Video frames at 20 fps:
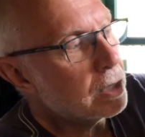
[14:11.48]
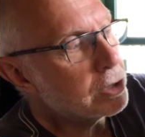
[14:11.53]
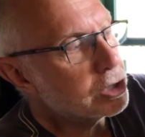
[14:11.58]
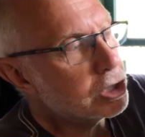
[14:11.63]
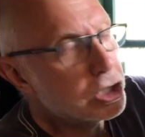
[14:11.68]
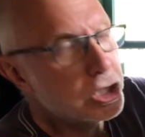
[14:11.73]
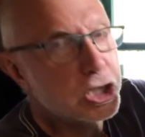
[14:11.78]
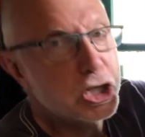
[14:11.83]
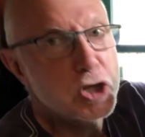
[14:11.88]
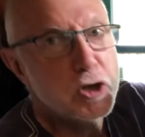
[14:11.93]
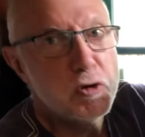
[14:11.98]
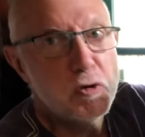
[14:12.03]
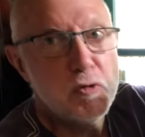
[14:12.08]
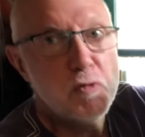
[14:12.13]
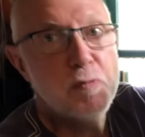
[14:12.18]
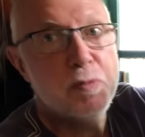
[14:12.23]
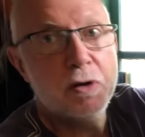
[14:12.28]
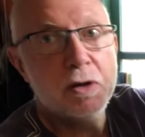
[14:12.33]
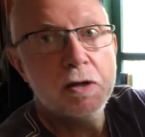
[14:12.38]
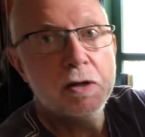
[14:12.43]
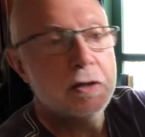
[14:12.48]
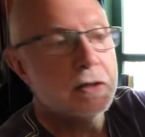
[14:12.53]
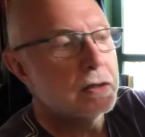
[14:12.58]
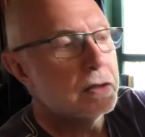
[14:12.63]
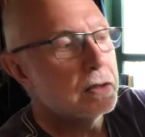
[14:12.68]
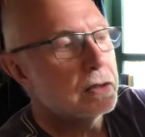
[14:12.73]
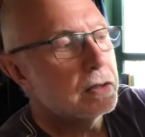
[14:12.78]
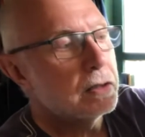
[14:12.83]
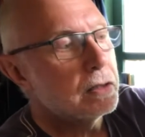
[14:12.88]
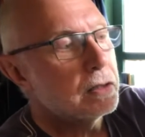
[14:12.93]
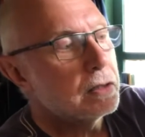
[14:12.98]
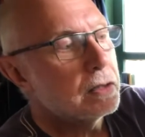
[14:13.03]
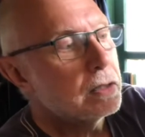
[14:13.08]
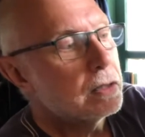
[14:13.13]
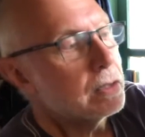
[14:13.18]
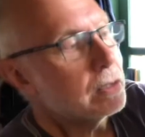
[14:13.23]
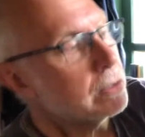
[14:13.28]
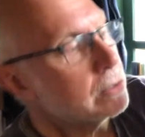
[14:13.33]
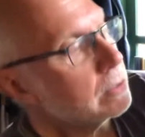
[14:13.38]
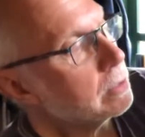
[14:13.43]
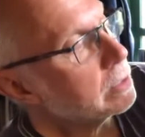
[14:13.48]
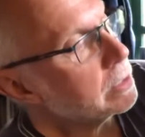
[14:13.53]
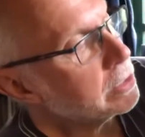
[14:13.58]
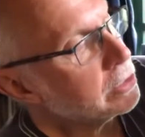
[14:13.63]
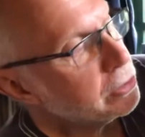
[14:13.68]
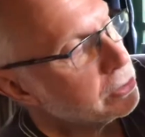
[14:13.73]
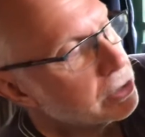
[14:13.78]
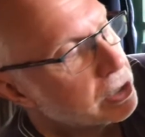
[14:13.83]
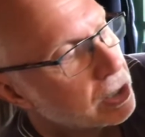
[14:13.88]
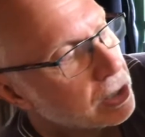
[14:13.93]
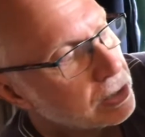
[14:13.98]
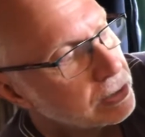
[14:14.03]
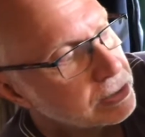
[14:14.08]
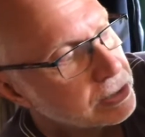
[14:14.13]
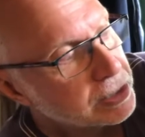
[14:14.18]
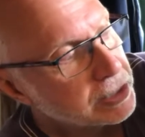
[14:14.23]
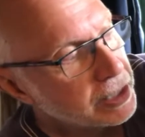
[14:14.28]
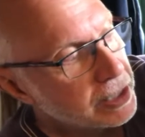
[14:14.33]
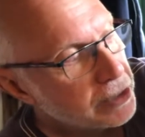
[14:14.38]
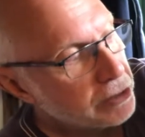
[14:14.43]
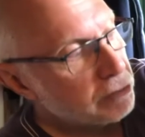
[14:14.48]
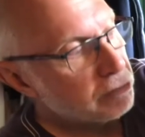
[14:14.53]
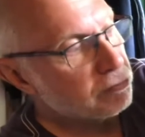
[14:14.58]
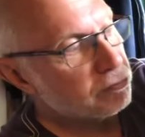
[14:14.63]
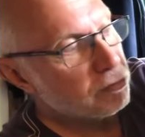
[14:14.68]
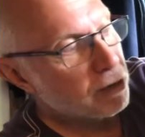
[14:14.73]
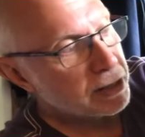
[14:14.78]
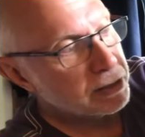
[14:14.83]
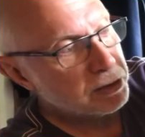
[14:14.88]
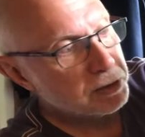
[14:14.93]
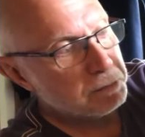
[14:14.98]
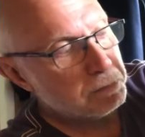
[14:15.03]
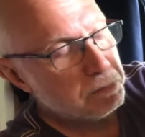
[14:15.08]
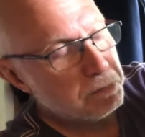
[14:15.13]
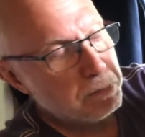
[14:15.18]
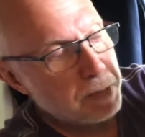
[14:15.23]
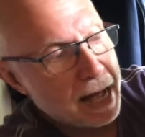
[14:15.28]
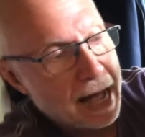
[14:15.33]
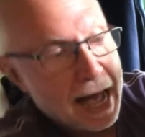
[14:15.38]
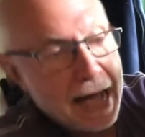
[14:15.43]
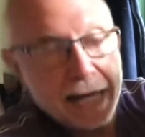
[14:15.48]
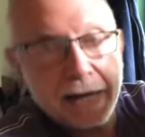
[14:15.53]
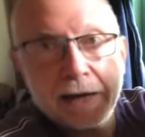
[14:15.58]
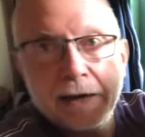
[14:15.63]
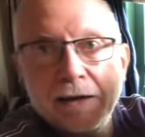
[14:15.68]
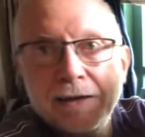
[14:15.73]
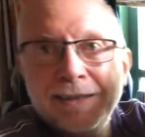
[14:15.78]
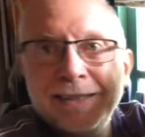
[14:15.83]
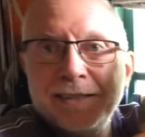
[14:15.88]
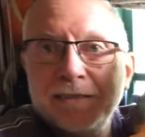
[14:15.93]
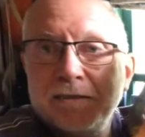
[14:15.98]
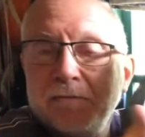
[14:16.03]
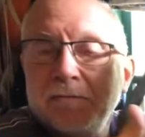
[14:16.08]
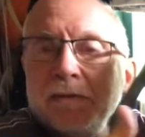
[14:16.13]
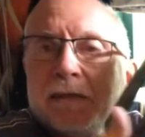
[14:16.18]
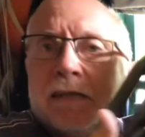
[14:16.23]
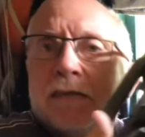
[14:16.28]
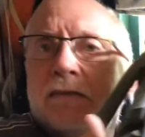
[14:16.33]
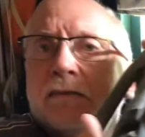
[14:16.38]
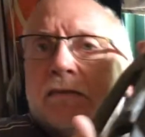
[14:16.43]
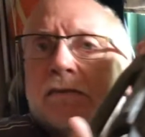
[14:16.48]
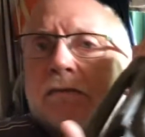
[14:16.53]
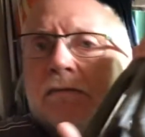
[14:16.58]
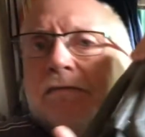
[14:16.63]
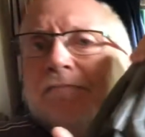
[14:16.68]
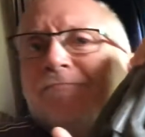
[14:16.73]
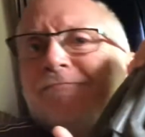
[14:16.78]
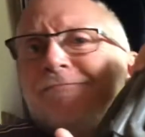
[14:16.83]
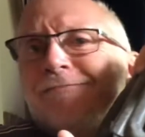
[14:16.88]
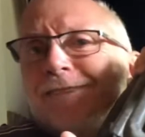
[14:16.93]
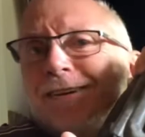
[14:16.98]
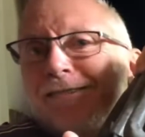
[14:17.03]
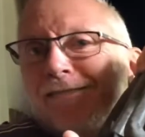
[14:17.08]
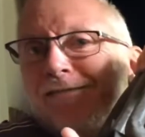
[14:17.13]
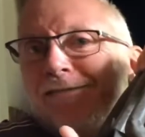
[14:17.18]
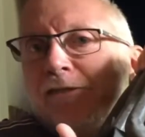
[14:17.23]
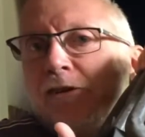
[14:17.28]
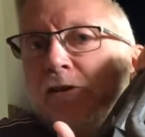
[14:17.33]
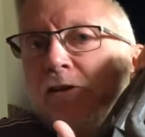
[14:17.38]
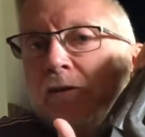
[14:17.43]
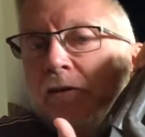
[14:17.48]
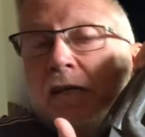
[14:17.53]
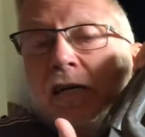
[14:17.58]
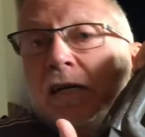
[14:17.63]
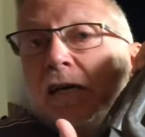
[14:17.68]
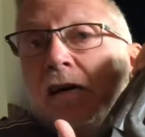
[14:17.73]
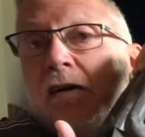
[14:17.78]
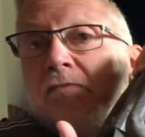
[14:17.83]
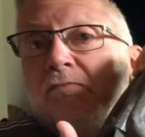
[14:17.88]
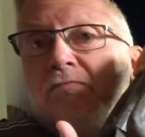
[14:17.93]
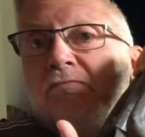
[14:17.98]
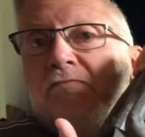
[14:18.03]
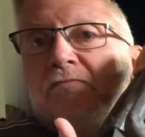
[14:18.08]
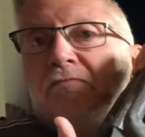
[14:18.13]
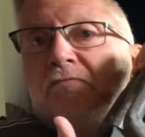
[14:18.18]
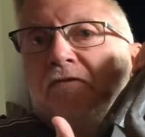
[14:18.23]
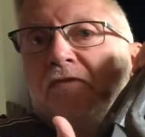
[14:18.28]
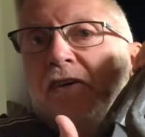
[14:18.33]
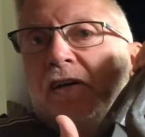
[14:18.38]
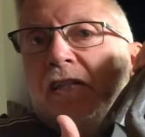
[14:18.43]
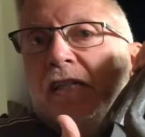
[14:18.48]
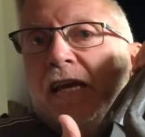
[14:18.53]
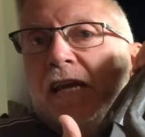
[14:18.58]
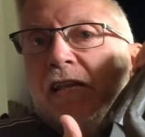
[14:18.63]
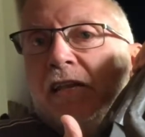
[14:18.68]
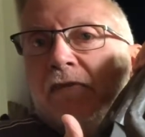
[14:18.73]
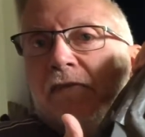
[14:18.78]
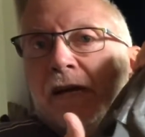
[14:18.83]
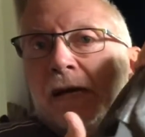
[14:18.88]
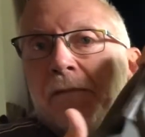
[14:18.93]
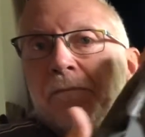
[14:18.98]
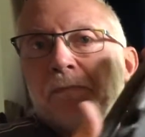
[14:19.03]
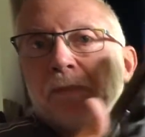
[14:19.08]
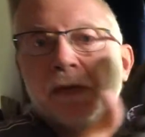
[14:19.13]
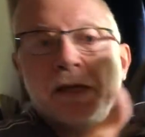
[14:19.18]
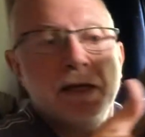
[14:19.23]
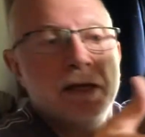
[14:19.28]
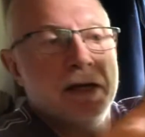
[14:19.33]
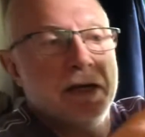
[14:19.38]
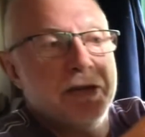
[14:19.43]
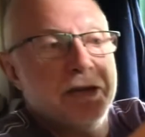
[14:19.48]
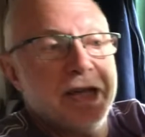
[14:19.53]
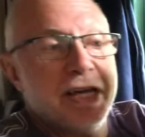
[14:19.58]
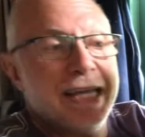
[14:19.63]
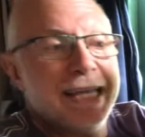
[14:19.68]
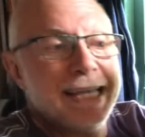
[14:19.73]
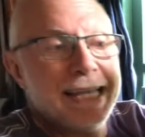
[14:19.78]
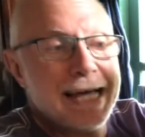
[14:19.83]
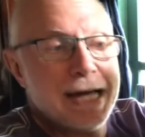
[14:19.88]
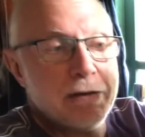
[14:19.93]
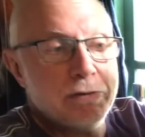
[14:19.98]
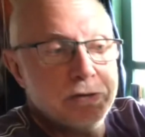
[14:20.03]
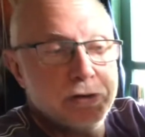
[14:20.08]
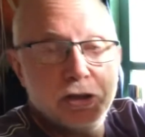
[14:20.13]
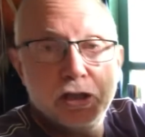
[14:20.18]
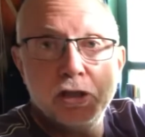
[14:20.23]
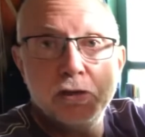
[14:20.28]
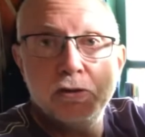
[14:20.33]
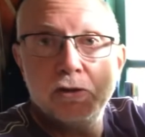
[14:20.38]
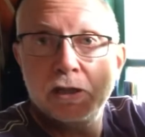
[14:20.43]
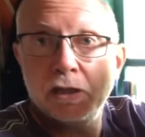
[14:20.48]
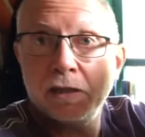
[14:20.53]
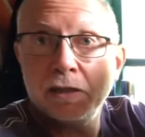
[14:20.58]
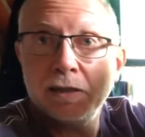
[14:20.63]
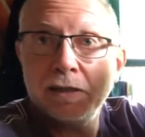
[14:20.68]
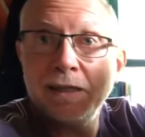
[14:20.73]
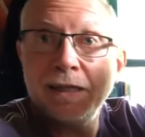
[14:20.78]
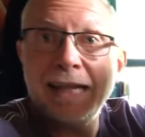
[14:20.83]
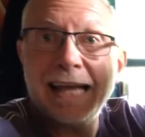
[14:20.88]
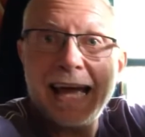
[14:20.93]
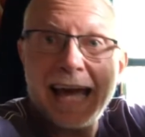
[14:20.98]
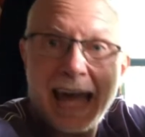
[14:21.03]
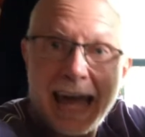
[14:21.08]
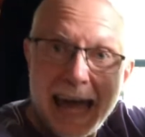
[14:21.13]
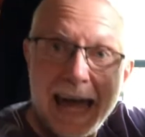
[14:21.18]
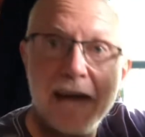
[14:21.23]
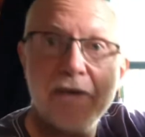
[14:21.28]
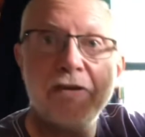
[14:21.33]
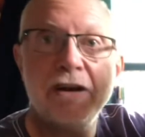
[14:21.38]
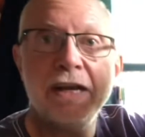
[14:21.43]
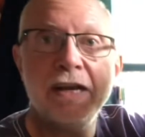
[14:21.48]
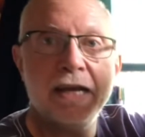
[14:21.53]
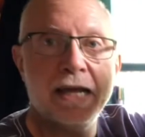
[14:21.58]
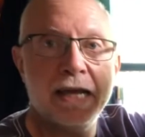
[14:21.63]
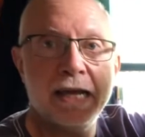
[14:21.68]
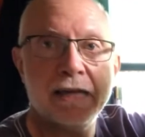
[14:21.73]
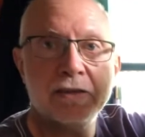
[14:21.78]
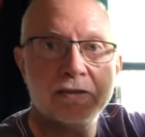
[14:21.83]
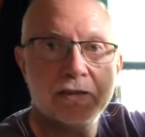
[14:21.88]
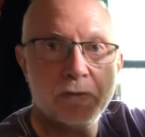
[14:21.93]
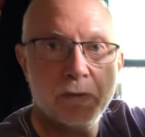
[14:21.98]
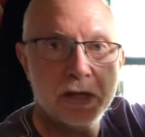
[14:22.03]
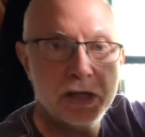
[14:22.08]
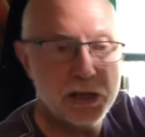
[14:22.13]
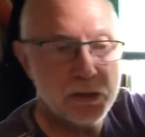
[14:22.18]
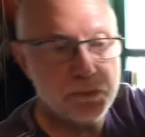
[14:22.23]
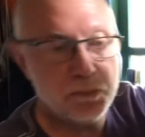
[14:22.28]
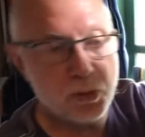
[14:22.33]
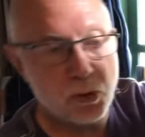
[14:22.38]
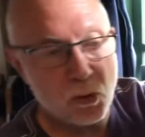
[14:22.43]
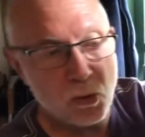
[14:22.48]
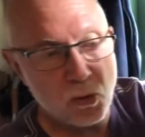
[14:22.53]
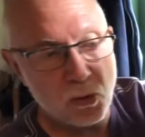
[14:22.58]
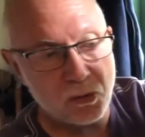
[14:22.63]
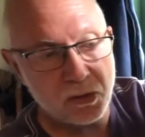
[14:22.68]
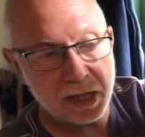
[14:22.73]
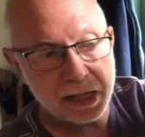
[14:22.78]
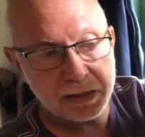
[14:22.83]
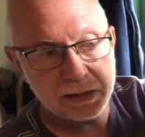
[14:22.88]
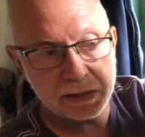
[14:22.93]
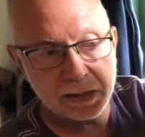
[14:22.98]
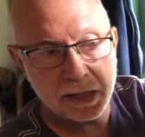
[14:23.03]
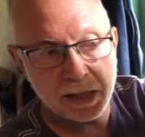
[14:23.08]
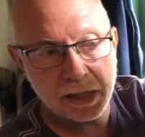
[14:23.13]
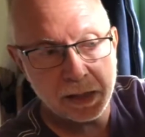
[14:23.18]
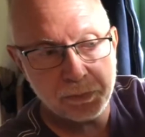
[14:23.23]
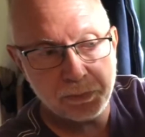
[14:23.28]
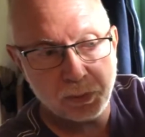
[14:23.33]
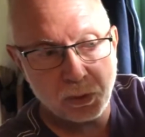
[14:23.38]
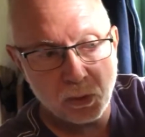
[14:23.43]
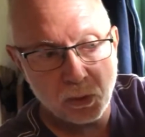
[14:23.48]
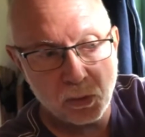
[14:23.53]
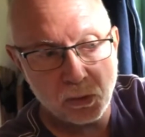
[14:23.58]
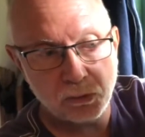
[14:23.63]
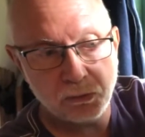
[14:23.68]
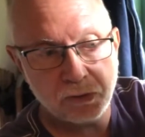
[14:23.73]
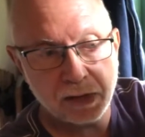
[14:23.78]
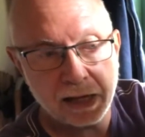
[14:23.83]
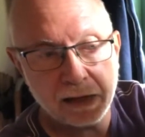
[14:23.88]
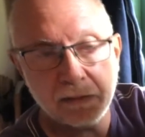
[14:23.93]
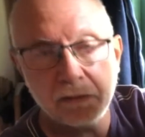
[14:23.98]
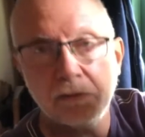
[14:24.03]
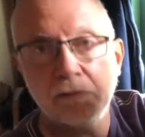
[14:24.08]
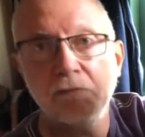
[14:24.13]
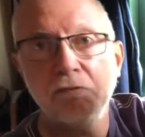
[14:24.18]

tube, and you can't see it, that runs back. It's right. I can't find the end of it. That allows you to let air in here. So when you pour this, and it pours out